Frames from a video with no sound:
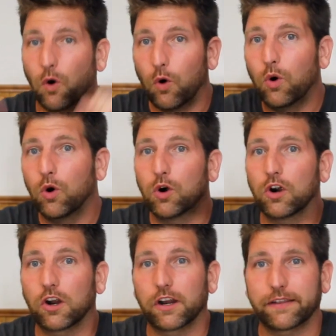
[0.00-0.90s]

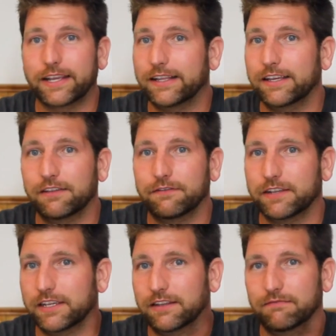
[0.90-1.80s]
Or you live
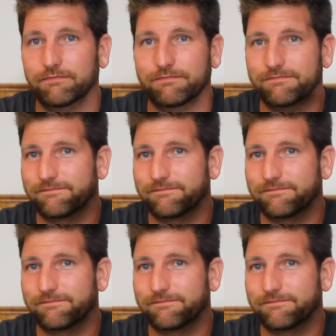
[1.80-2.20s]
in